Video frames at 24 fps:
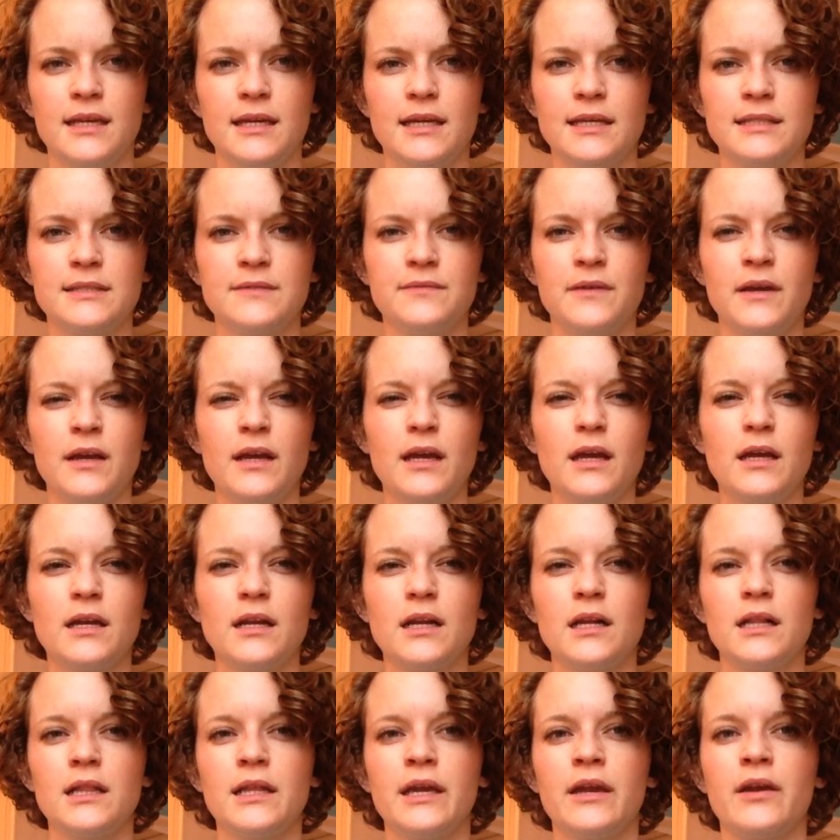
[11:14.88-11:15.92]
it's very
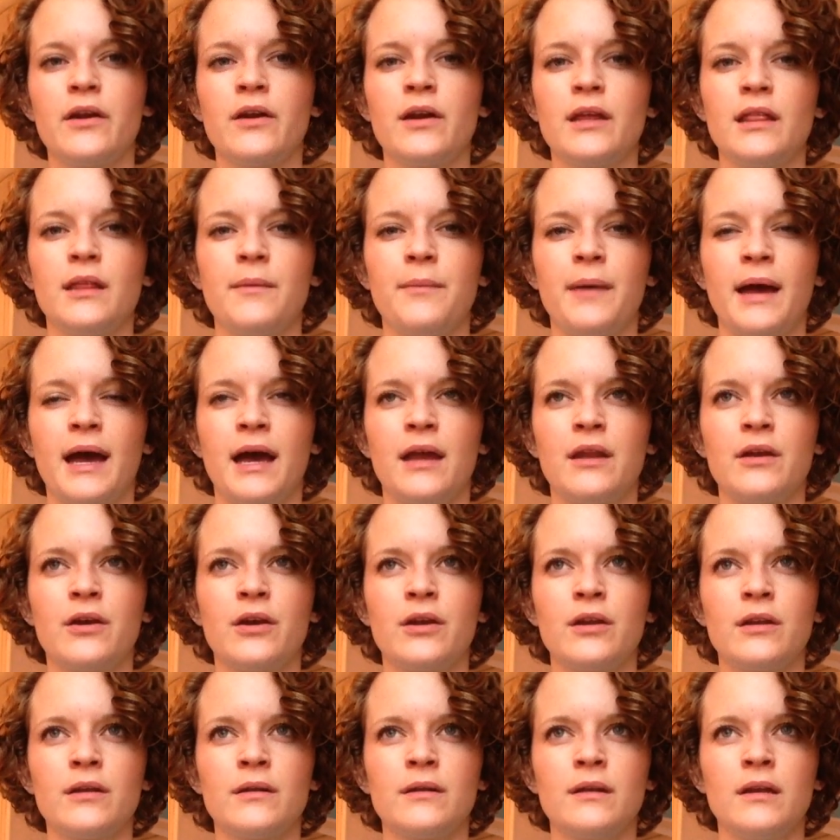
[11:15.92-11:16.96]
unclear in the
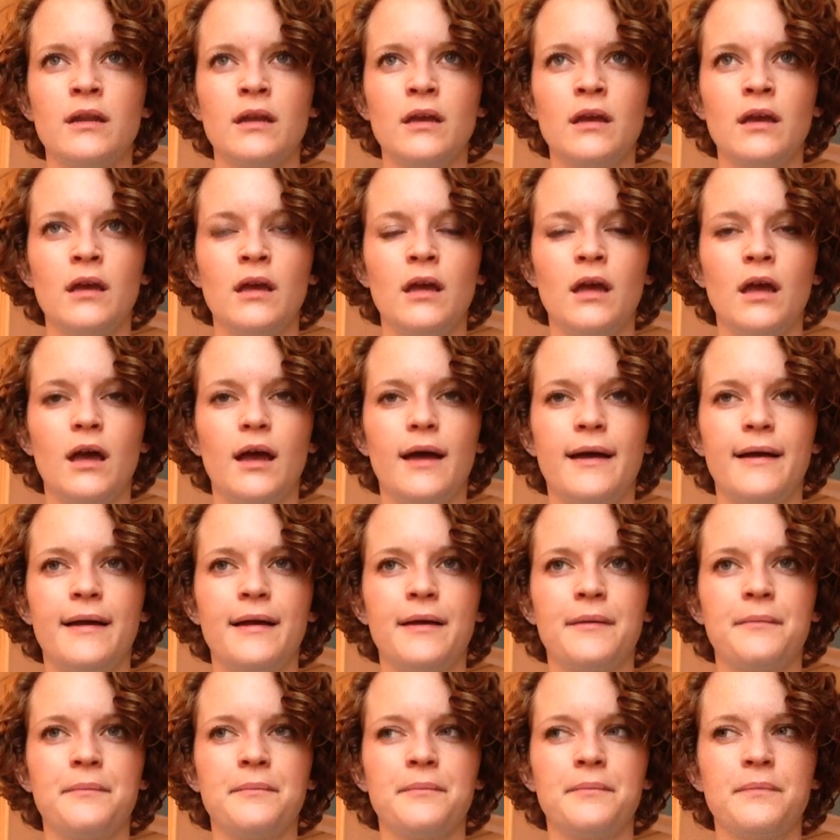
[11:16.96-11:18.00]
pattern
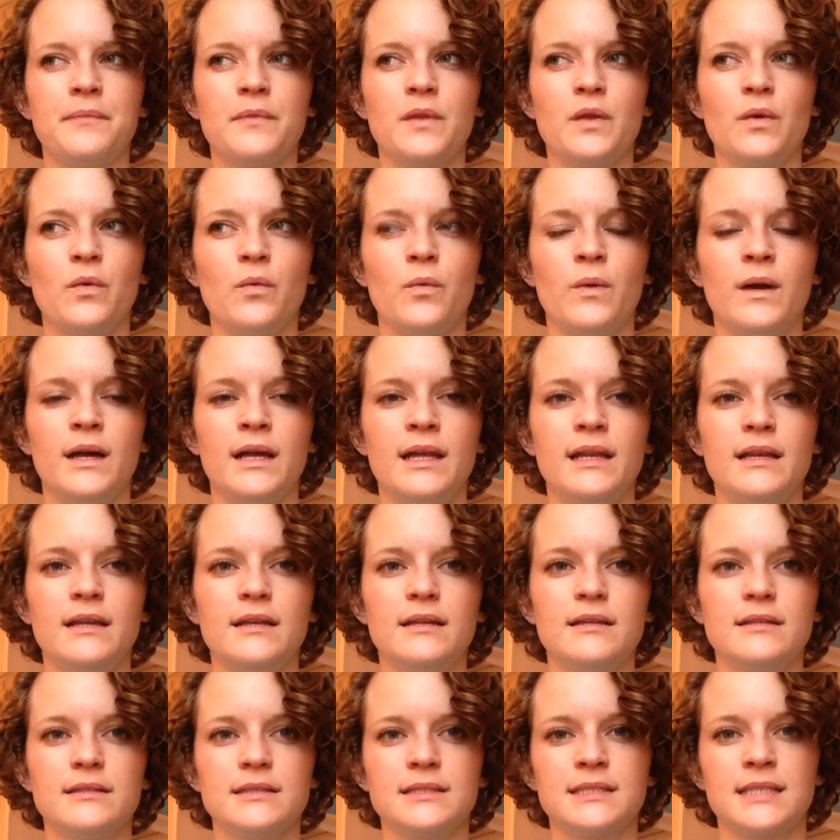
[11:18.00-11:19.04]
what
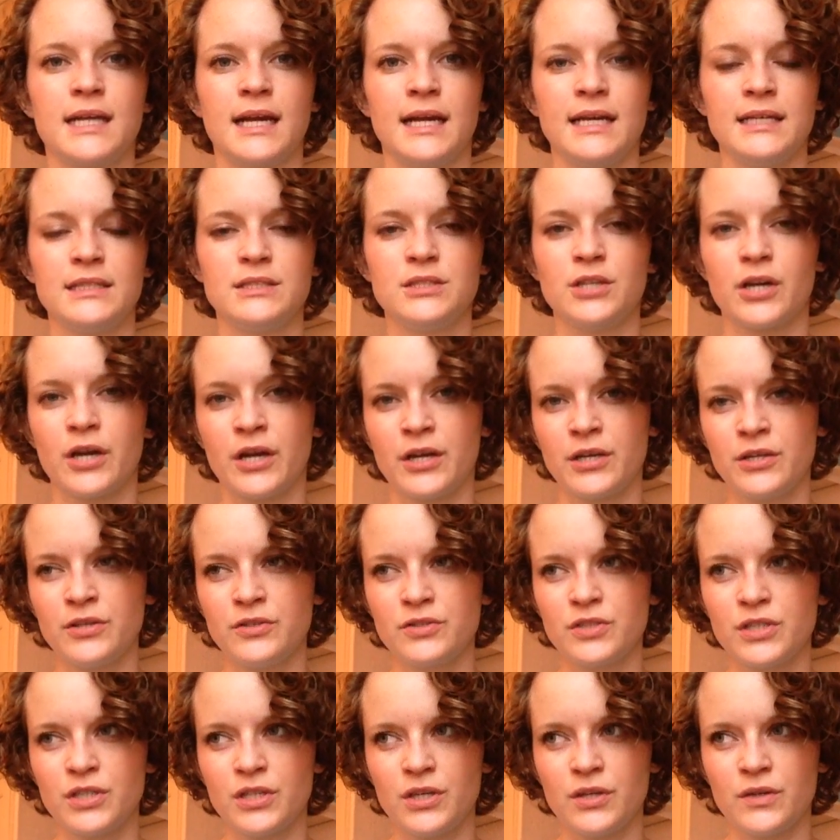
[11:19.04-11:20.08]
size yarn you
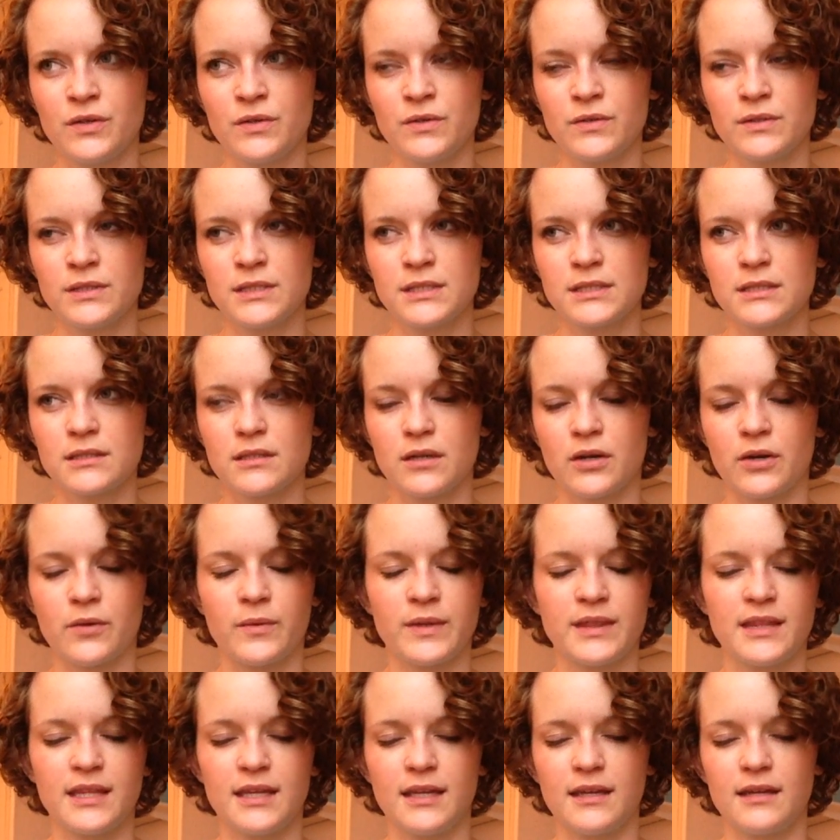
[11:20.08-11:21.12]
should use, or
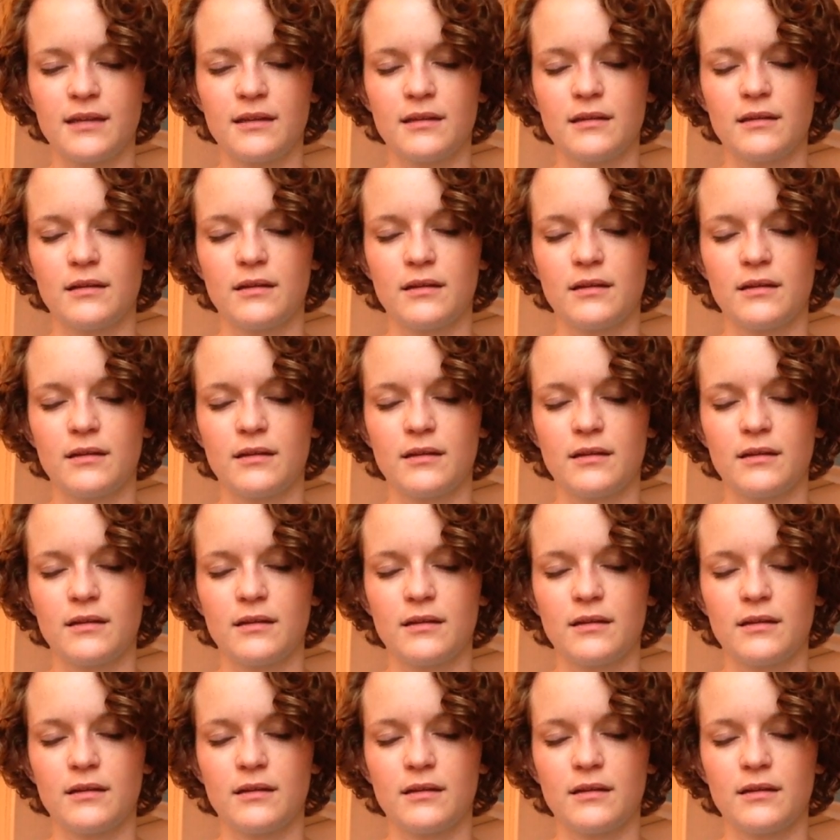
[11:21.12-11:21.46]
what the